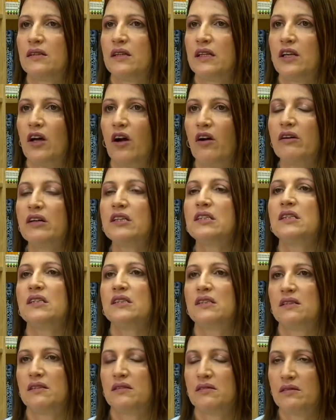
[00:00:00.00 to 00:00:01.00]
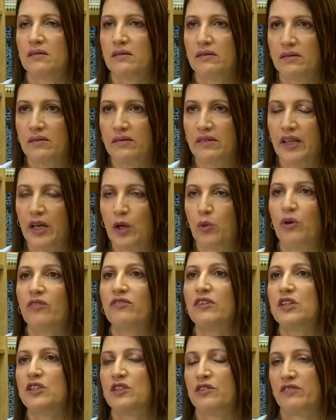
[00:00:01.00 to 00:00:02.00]
And Haaretz is the
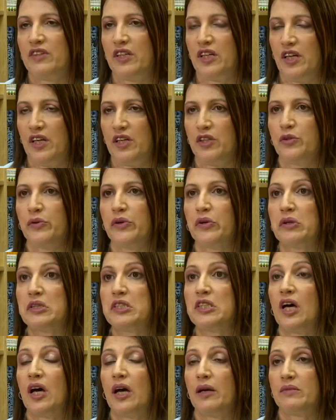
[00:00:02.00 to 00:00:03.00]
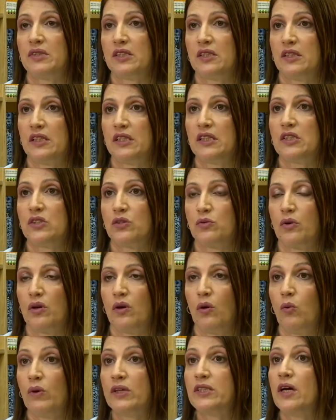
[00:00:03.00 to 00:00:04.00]
equivalent of the New York Times in Israel.
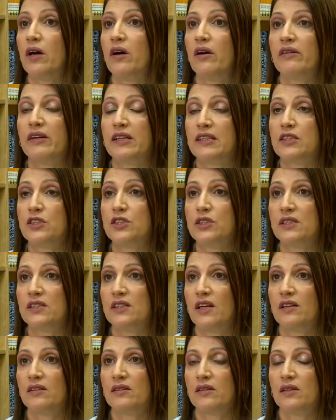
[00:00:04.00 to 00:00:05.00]
What's Haaretz, she said.